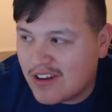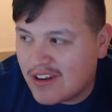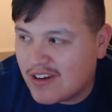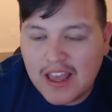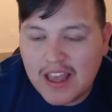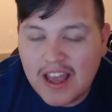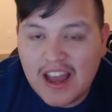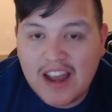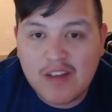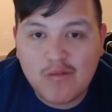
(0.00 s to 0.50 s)

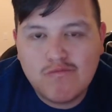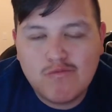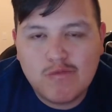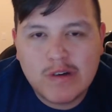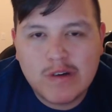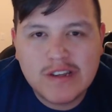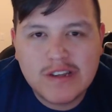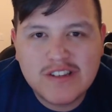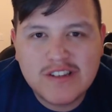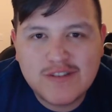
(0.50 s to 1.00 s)
I
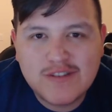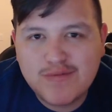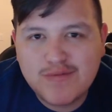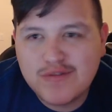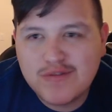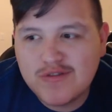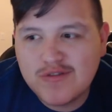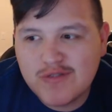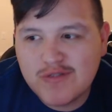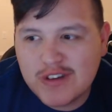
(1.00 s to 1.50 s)
wasn't
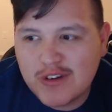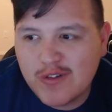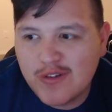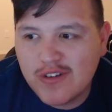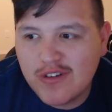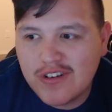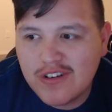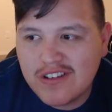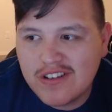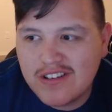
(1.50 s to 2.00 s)
supposed to
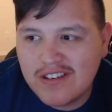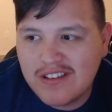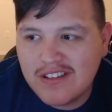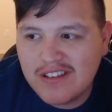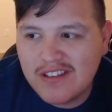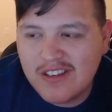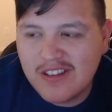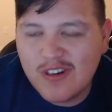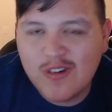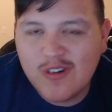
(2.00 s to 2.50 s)
record
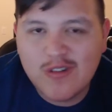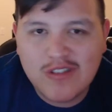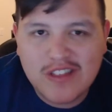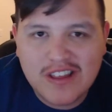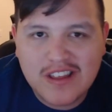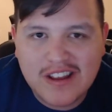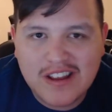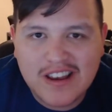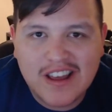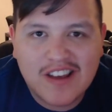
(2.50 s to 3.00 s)
the whole
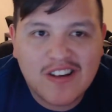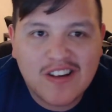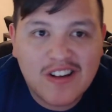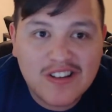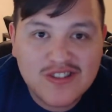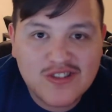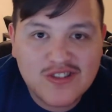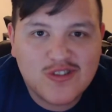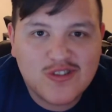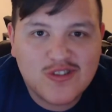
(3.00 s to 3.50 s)
thing, like
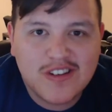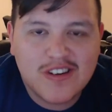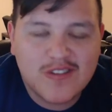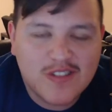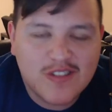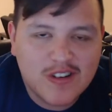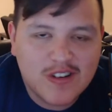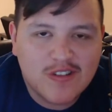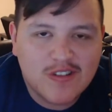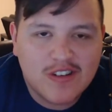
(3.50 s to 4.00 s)
concentrate on
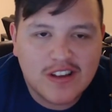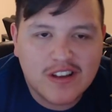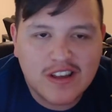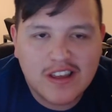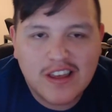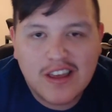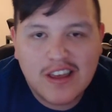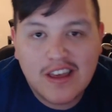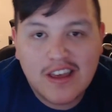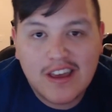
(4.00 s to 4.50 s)
recording.
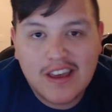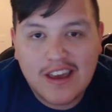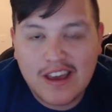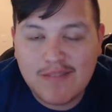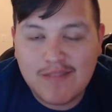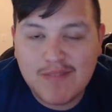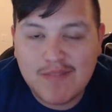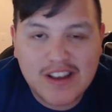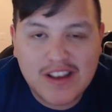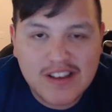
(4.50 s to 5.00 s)

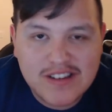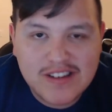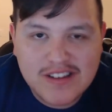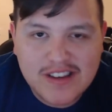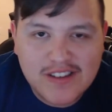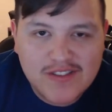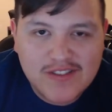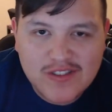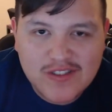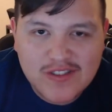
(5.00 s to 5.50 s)
And my
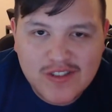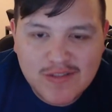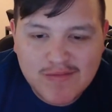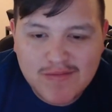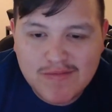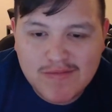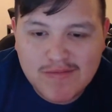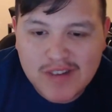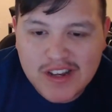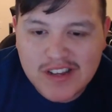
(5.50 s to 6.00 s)
cousin even told
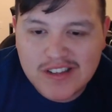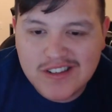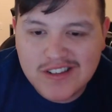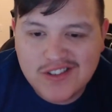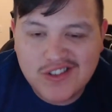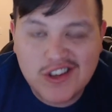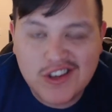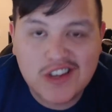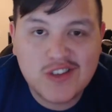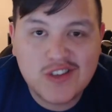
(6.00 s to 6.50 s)
me, my
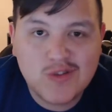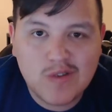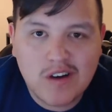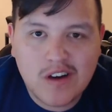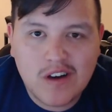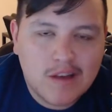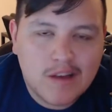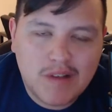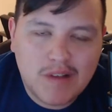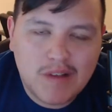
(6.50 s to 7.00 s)
cousin Jay
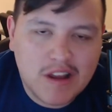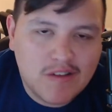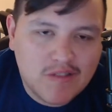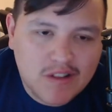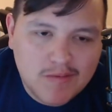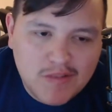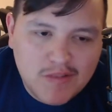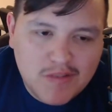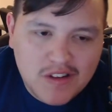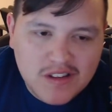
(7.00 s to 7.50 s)
Suave, play
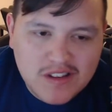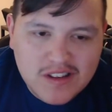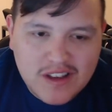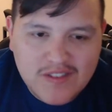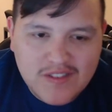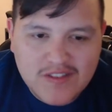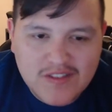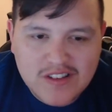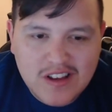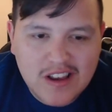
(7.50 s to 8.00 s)
with him all the
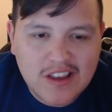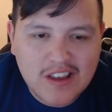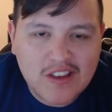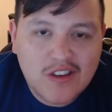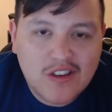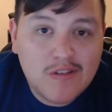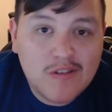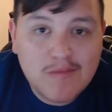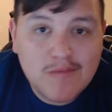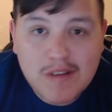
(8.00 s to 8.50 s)
time. He's like,
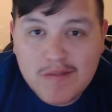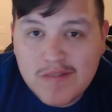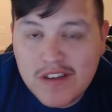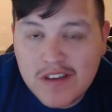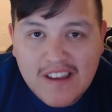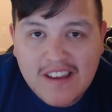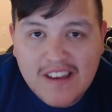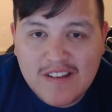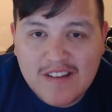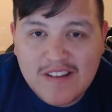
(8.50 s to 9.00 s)

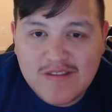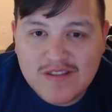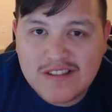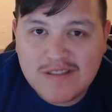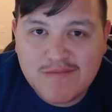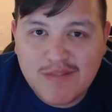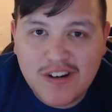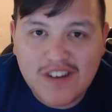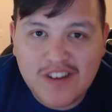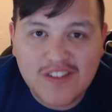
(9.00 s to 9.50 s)
maybe it
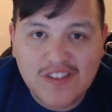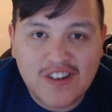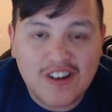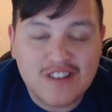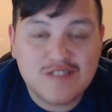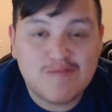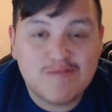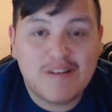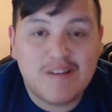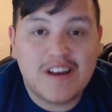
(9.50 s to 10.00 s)
was part of
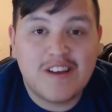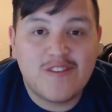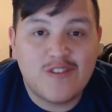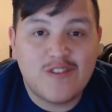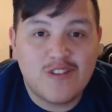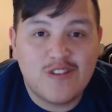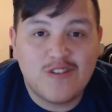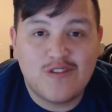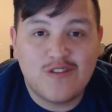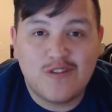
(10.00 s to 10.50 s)
God's plan
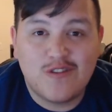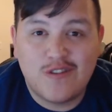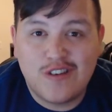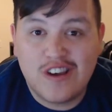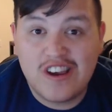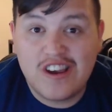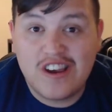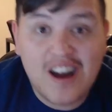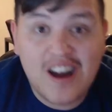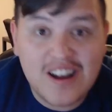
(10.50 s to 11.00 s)
for you
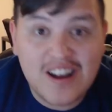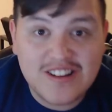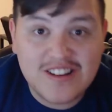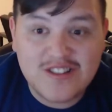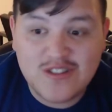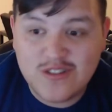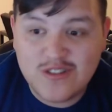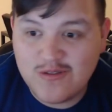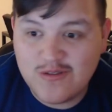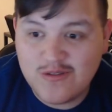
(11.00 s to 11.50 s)
not
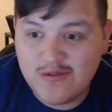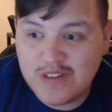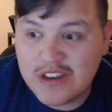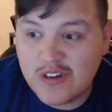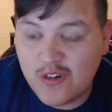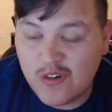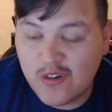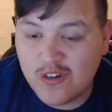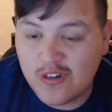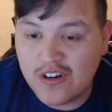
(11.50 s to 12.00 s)
to
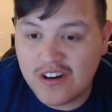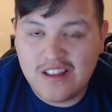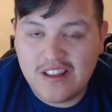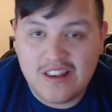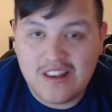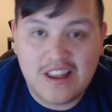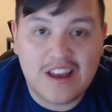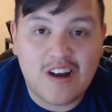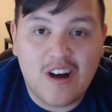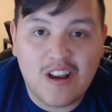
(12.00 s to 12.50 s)
record.
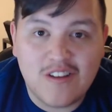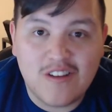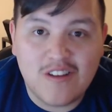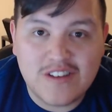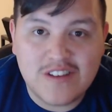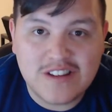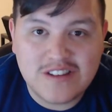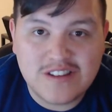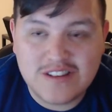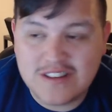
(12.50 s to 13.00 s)
Like all of
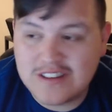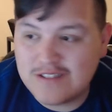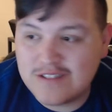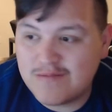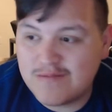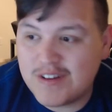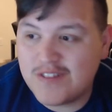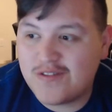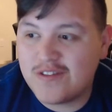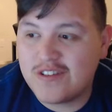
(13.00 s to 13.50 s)
it's
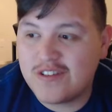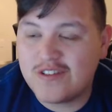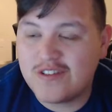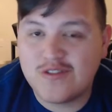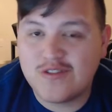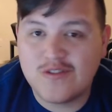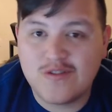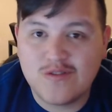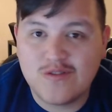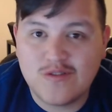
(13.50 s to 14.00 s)
meant for you
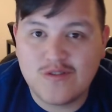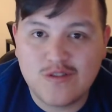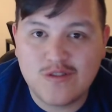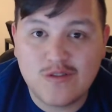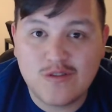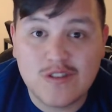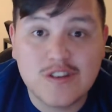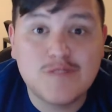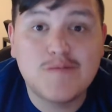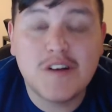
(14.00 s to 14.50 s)

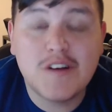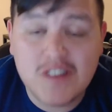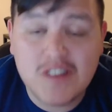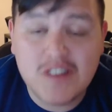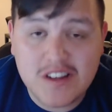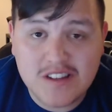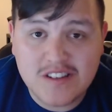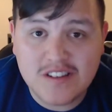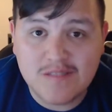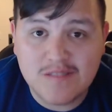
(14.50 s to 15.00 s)
to
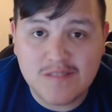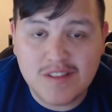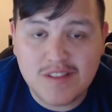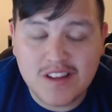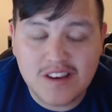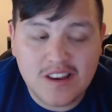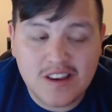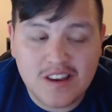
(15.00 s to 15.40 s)
experience something.